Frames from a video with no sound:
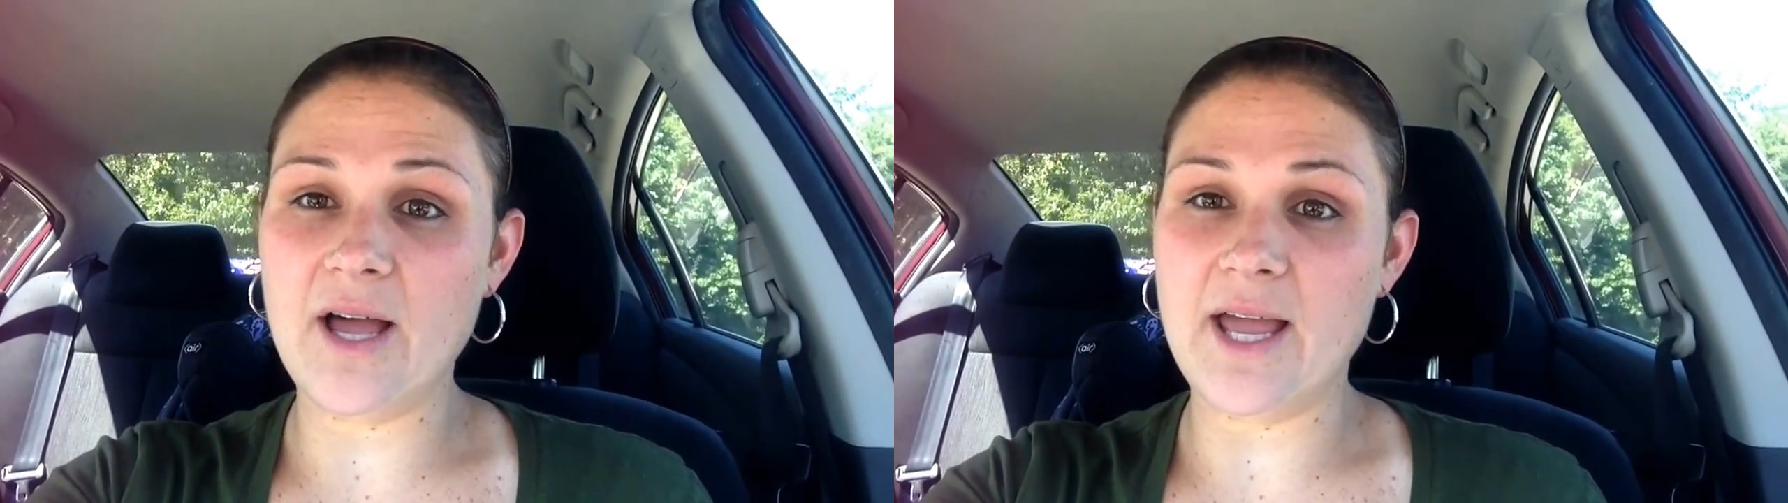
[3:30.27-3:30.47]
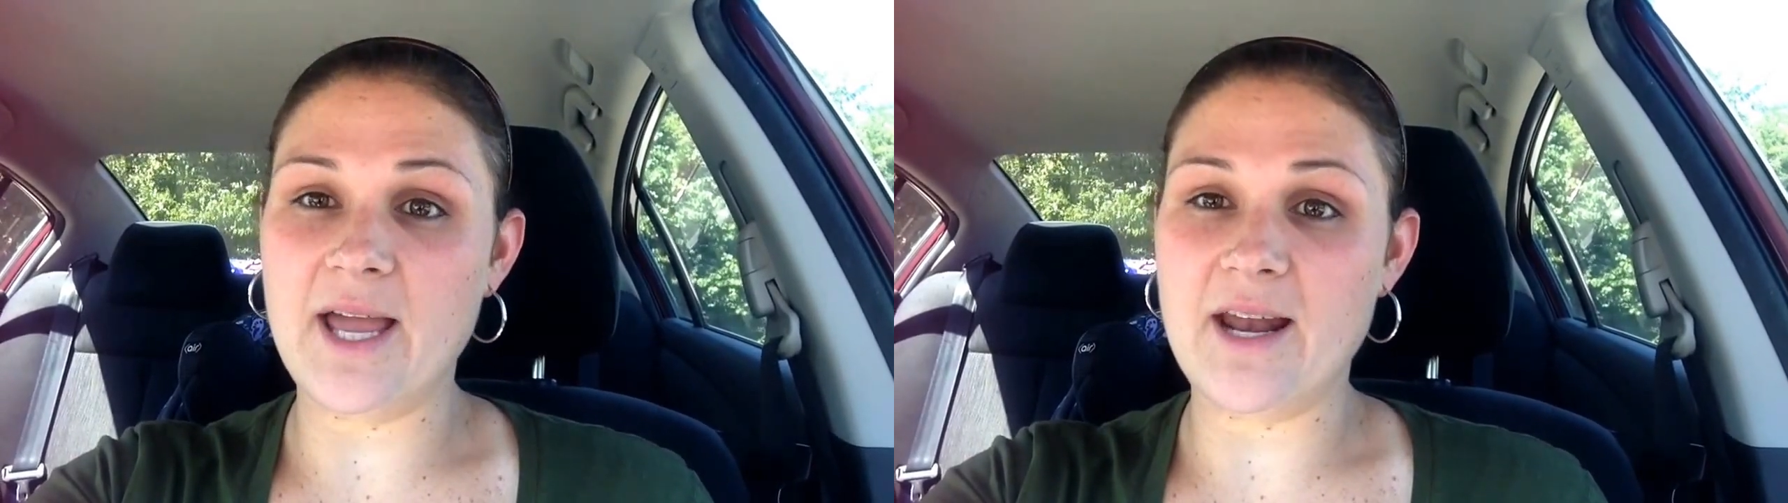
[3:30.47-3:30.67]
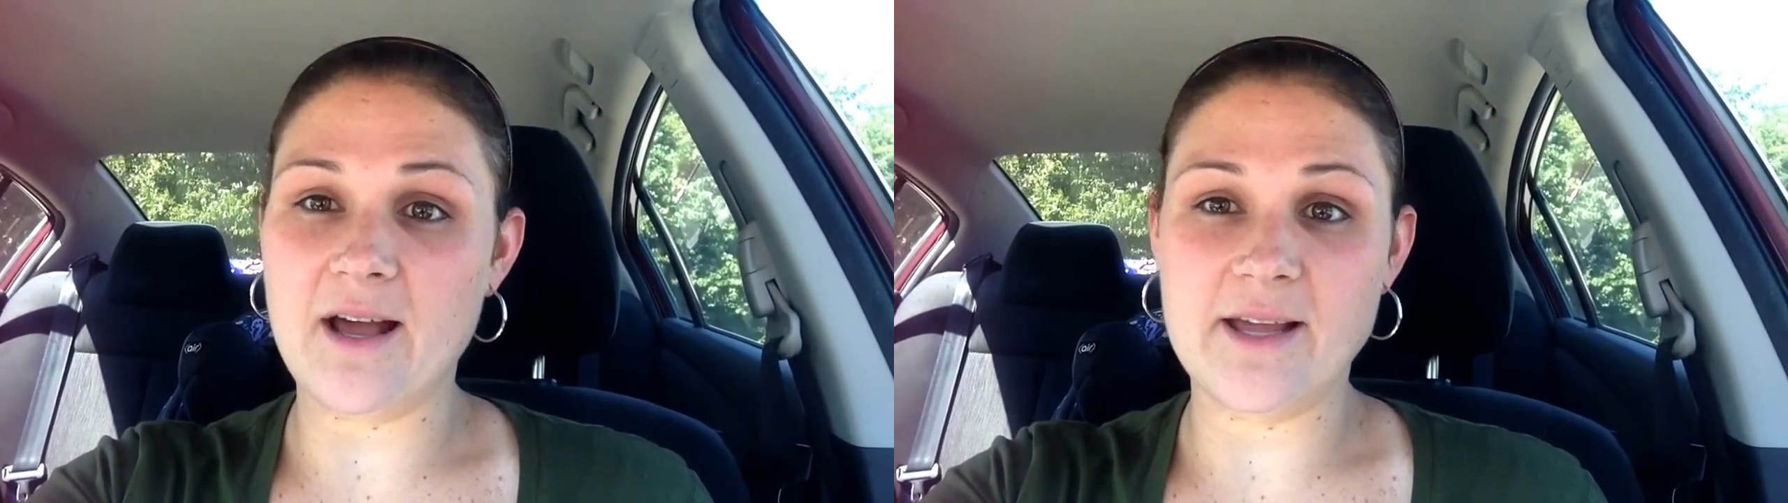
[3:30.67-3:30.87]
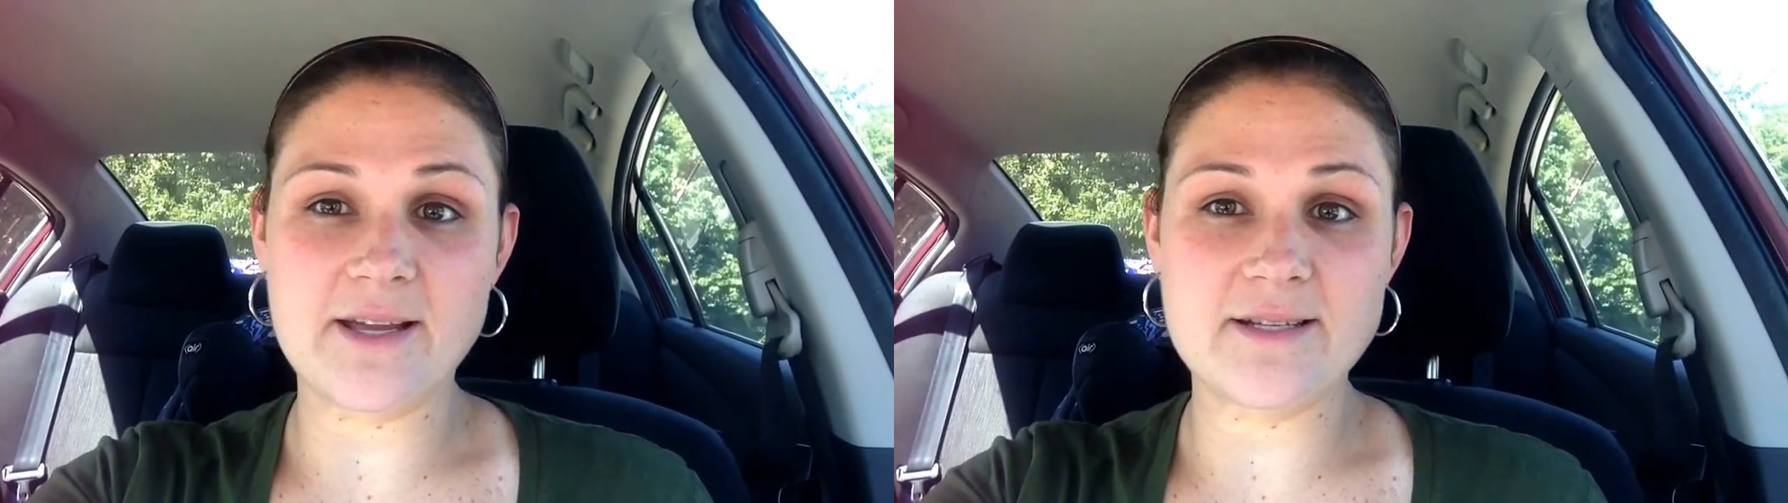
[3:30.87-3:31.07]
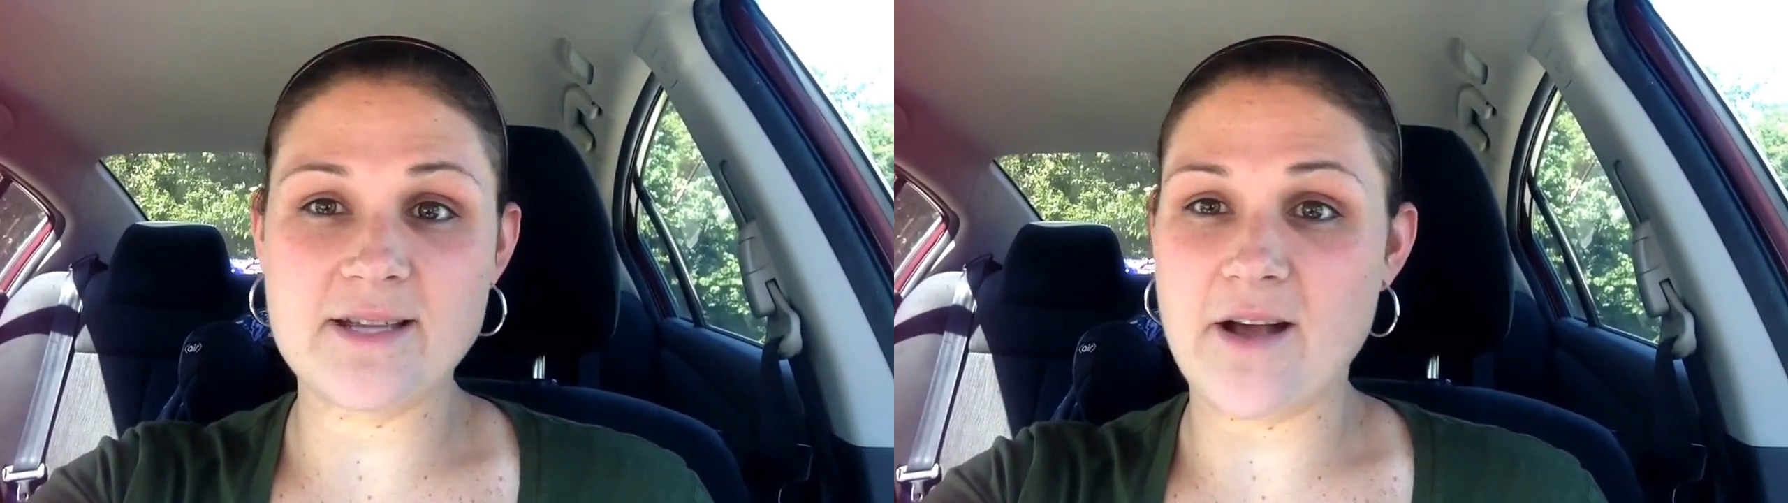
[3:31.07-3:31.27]
and I
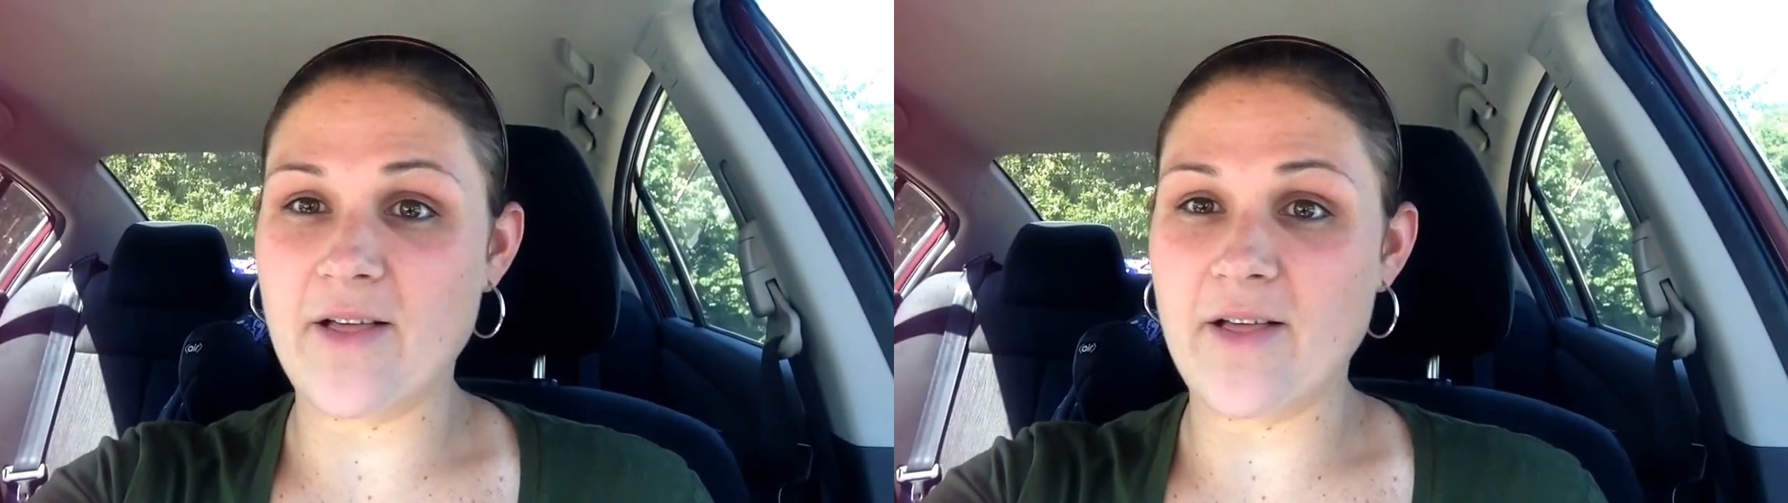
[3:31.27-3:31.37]
can tell.